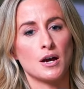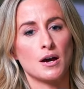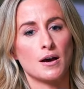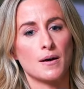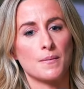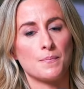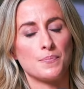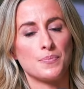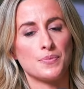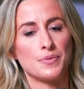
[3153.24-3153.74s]

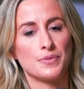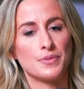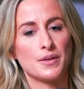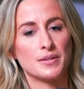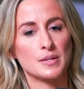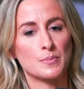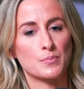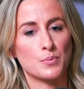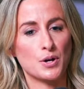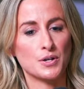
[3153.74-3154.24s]
um,
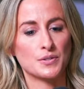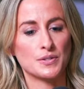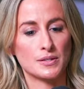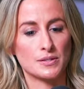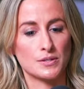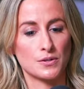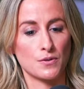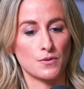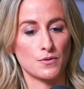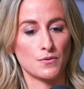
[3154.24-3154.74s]
there's a
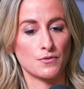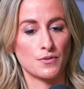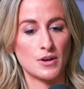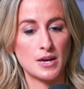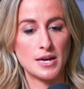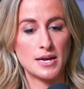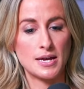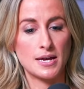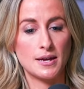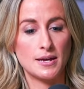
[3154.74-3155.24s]
process of
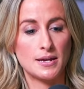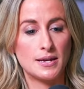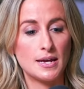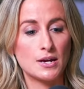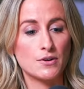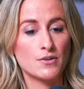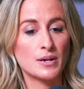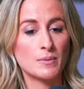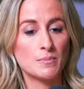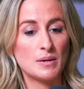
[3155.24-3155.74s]

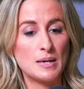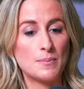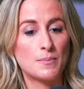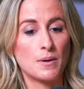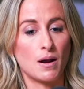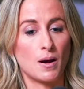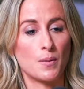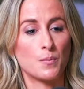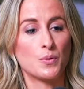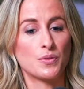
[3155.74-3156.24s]
gearing
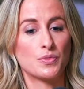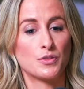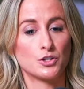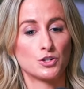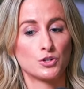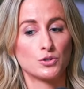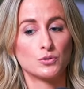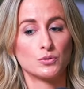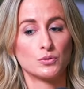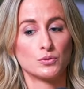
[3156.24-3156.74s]
people up with the
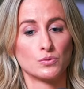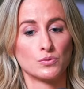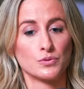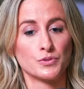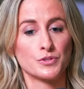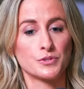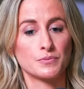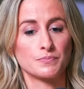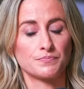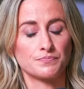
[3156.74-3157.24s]

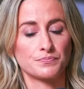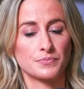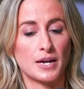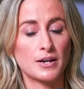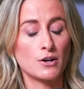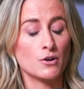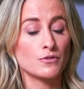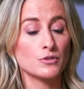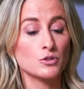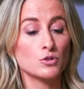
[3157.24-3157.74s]
tools.
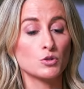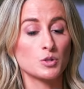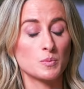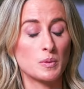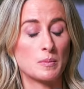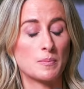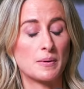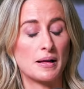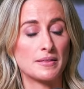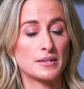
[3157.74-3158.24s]
And I often talk to
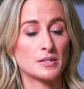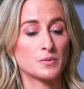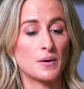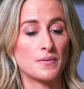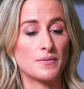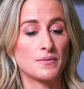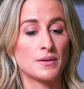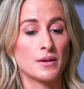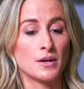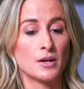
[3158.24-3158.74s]
people about this
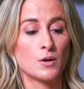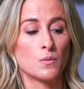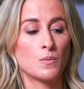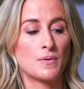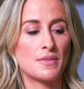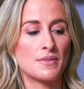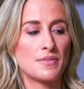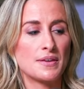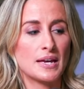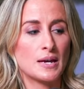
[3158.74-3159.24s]
when
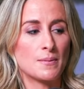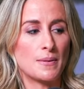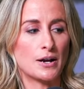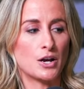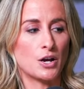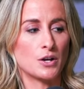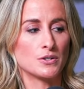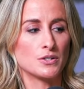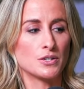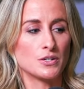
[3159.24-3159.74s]
when they're thinking about
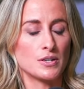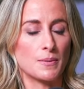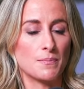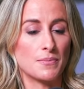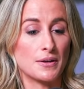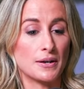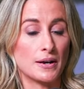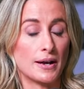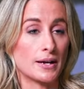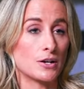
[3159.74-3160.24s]
going to
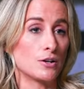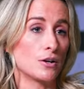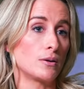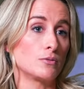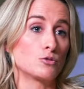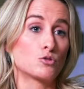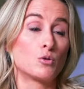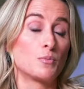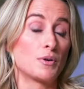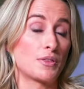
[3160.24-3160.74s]
something like
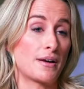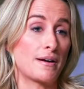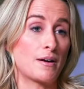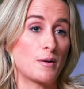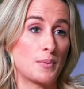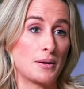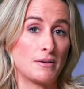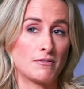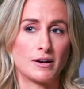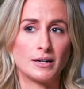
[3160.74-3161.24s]
a trauma
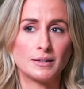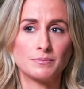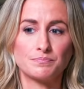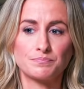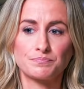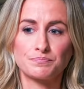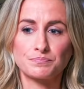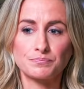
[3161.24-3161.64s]
therapy, right?